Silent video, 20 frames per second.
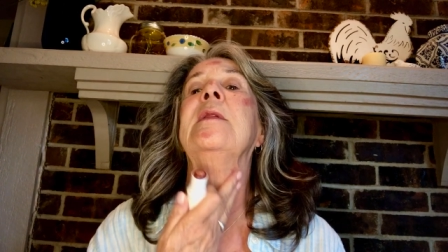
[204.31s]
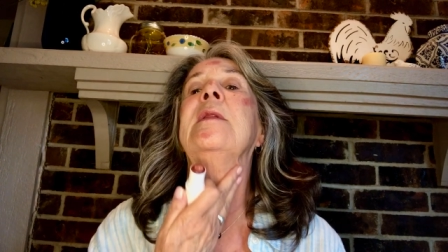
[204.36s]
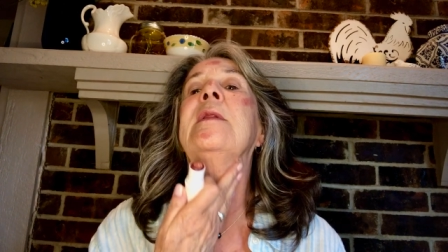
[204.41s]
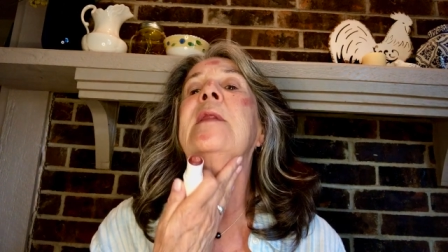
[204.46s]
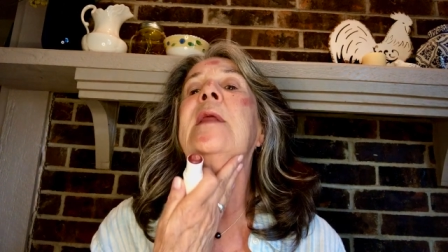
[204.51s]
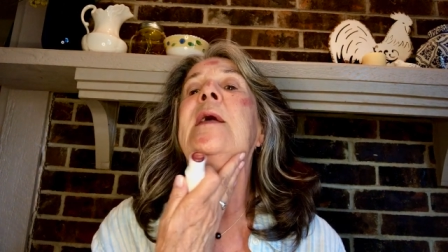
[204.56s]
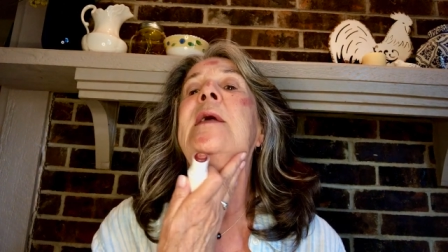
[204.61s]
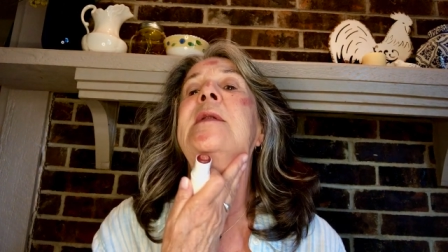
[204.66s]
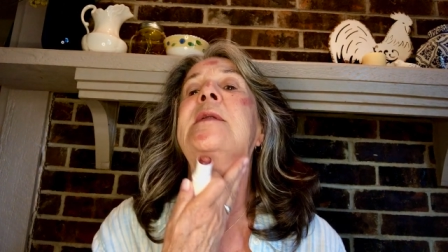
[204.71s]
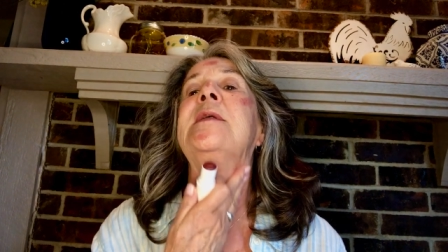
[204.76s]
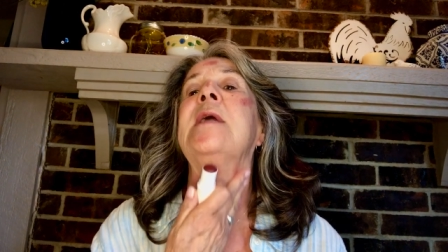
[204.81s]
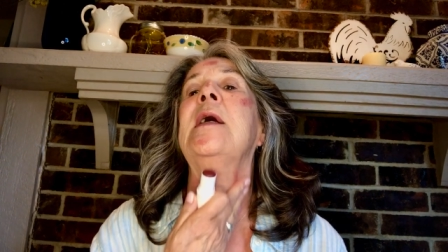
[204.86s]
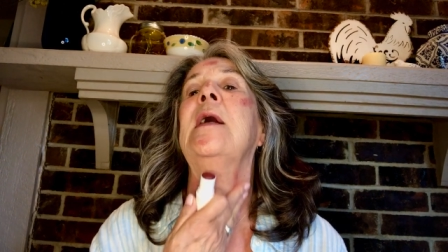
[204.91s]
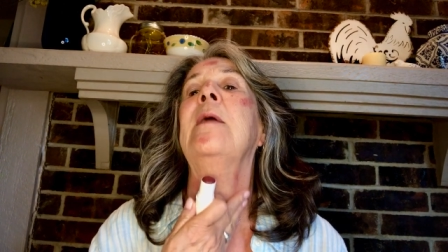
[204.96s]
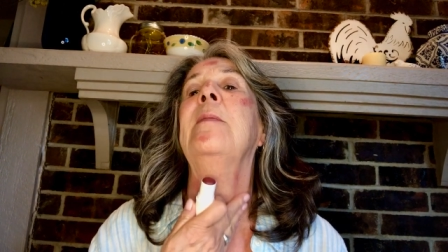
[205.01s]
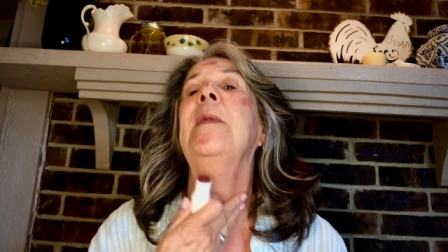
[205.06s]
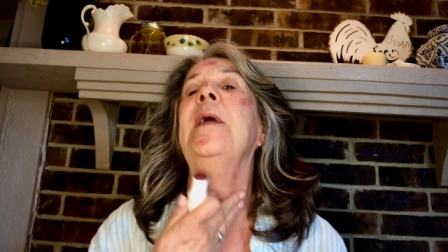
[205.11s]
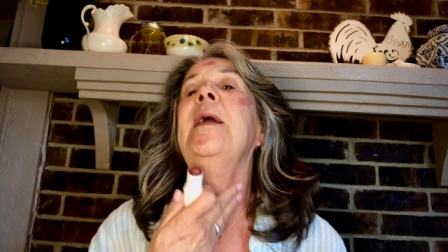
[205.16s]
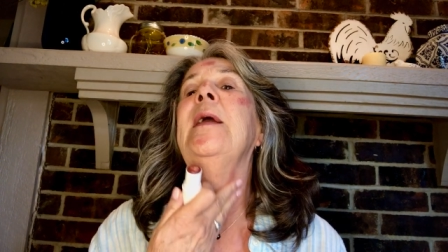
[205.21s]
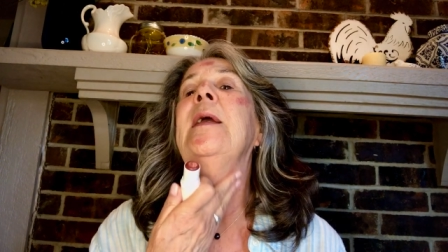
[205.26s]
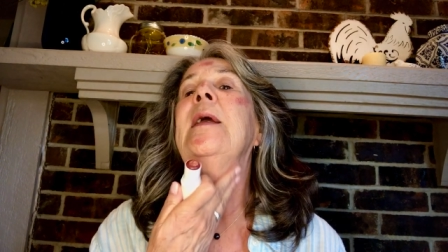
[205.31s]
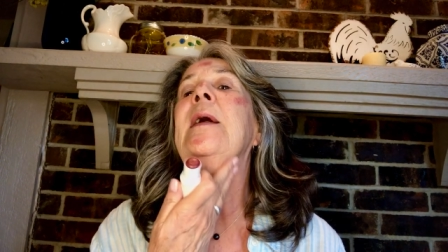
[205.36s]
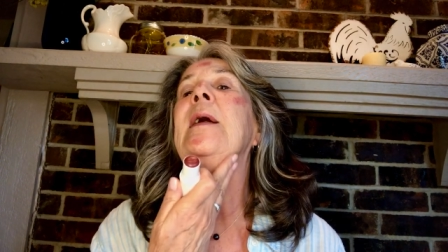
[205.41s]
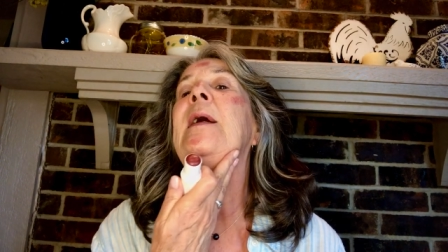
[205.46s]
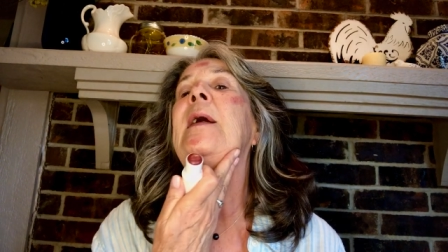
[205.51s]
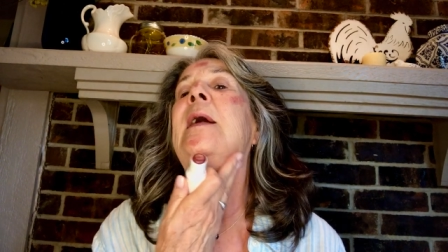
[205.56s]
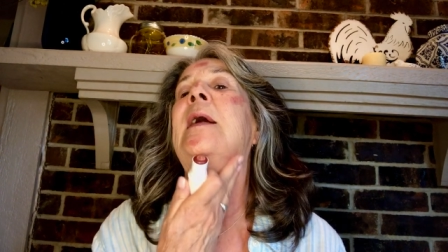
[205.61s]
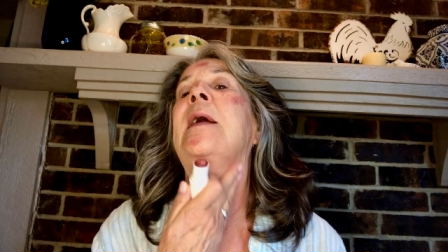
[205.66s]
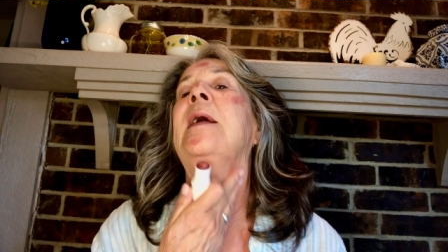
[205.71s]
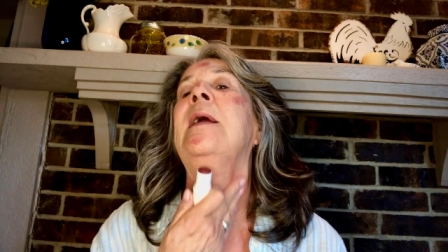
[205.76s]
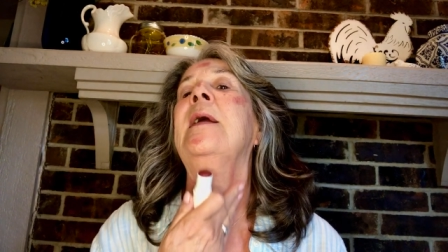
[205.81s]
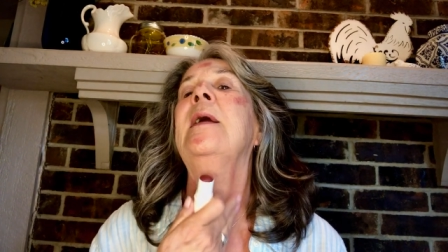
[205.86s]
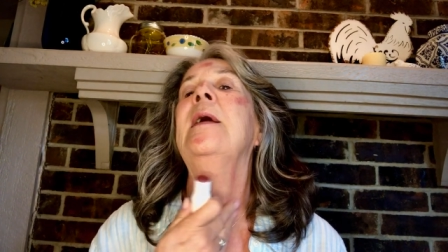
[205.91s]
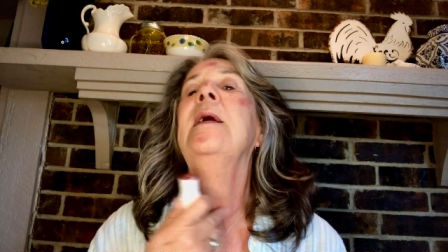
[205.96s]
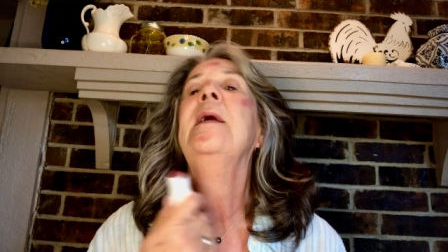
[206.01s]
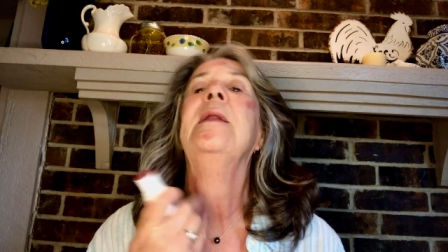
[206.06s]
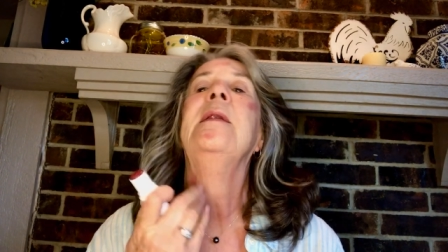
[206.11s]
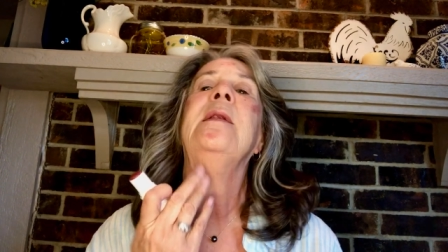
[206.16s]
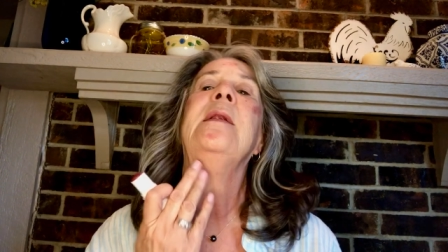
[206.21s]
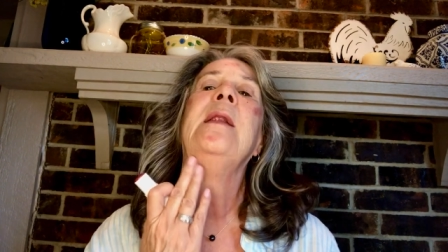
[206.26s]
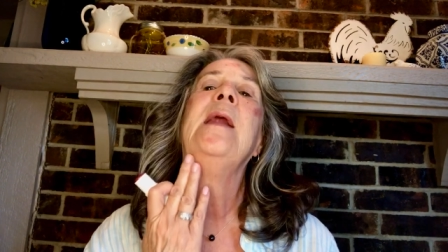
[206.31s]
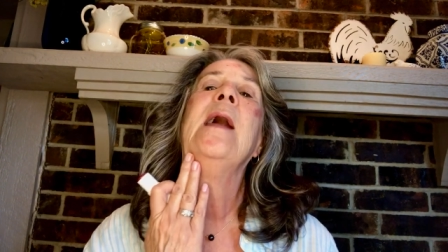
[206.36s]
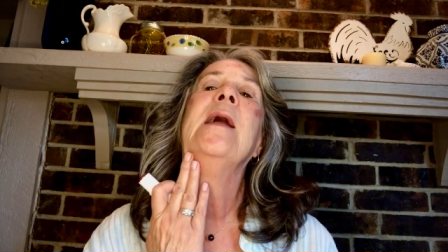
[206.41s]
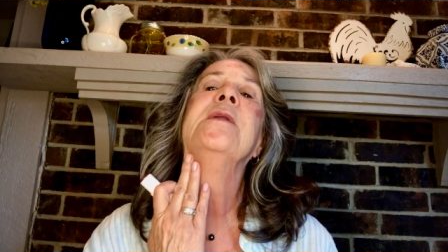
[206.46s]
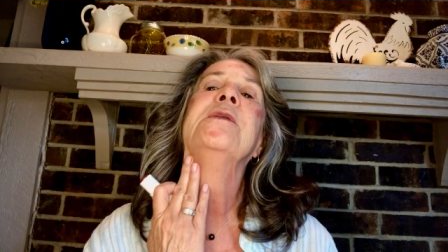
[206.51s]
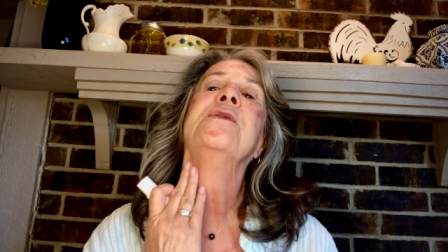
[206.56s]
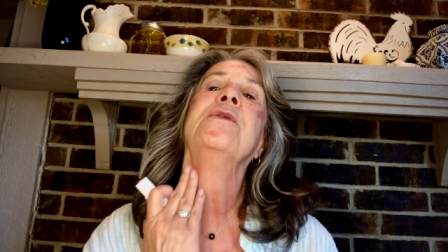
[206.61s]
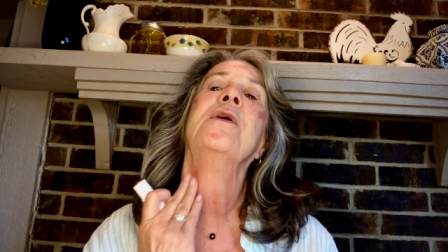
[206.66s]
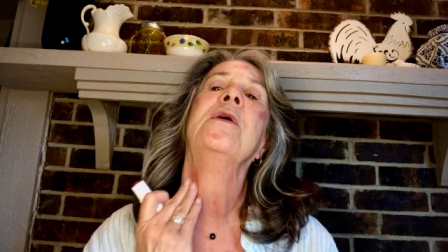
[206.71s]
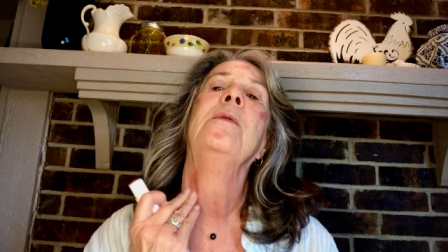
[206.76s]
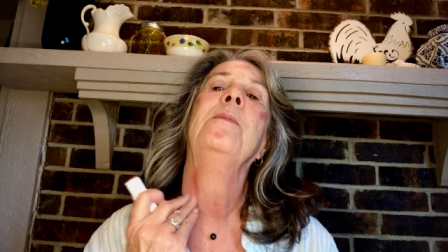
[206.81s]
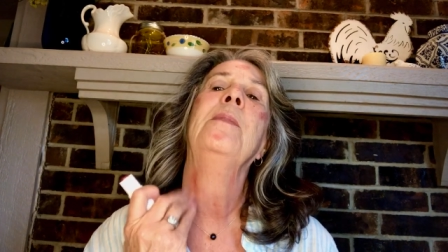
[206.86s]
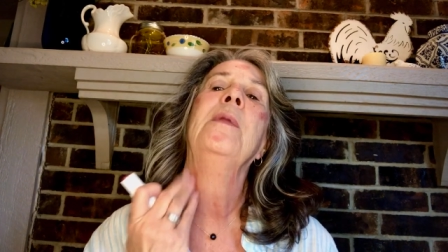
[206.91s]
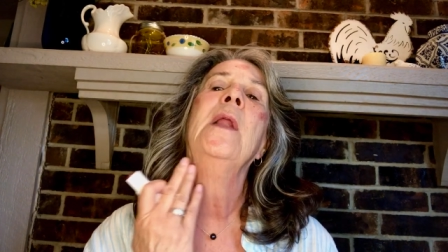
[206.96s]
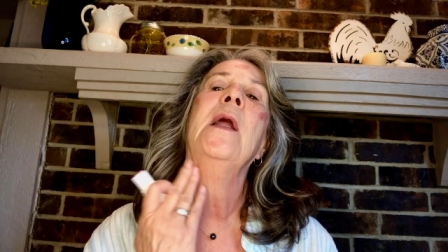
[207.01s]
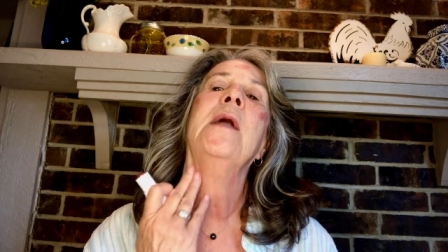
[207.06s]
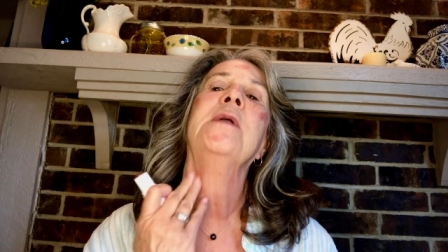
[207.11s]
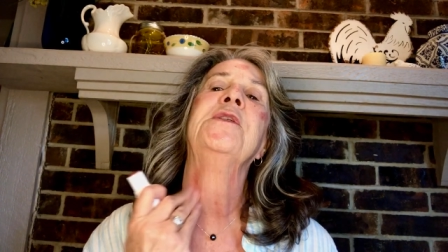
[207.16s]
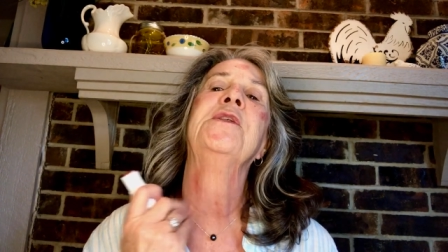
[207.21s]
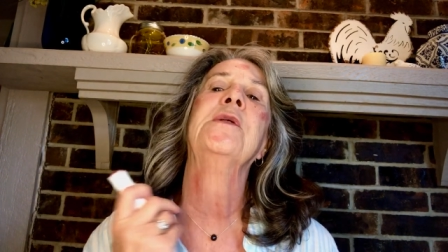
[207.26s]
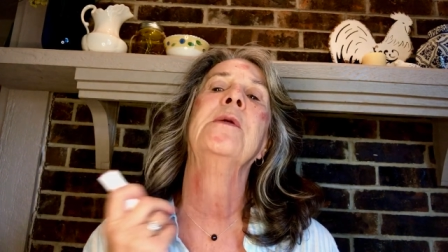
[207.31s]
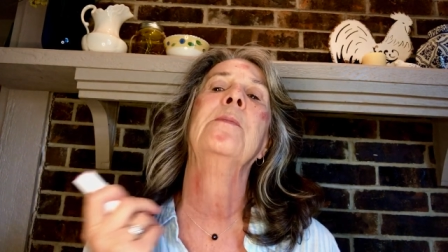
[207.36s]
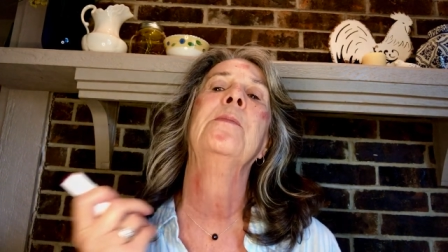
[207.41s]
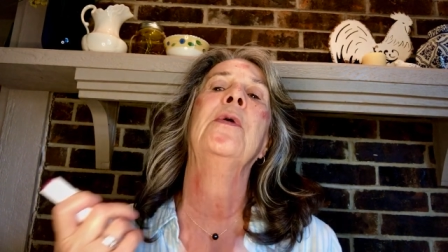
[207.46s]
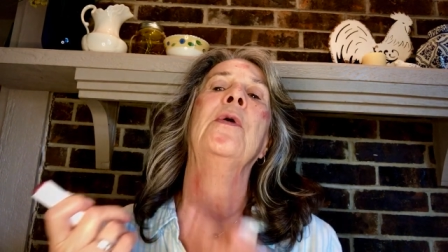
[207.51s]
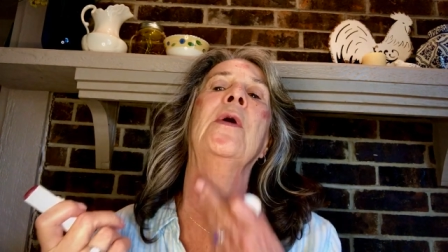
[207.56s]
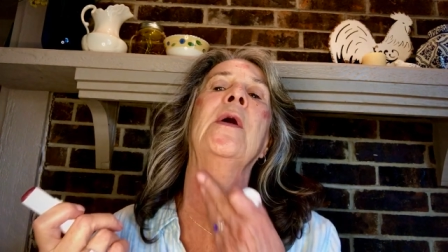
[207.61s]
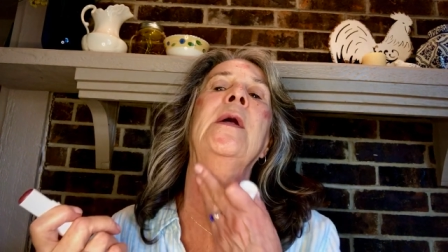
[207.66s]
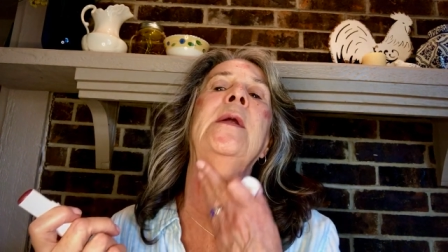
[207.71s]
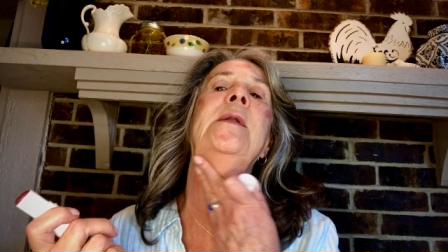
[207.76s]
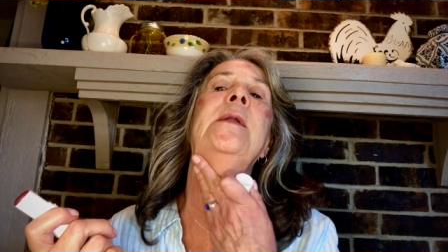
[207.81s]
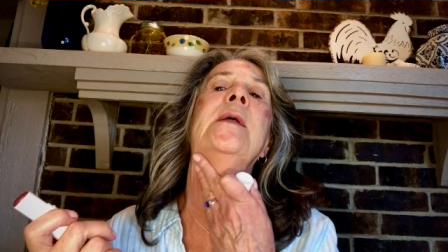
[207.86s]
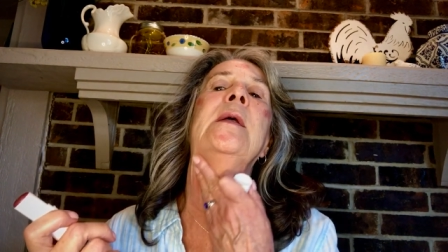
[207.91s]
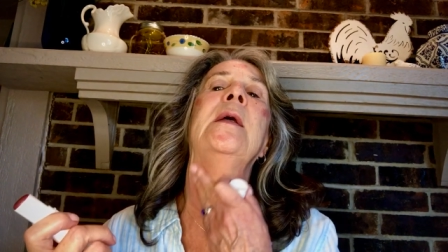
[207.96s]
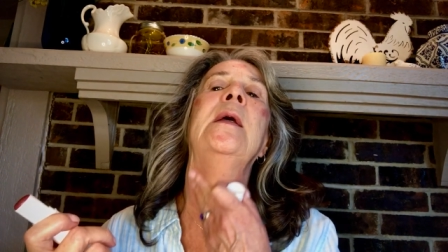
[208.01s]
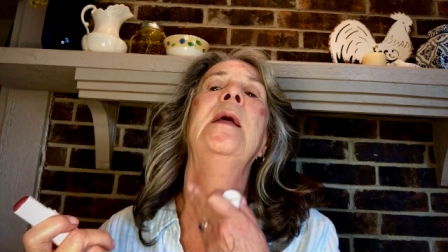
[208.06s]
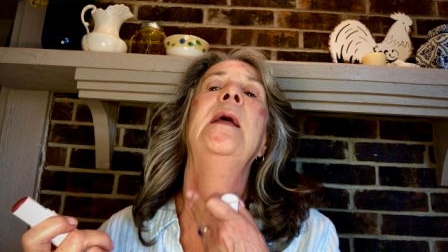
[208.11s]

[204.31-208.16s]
they tell me, a natural blushing point.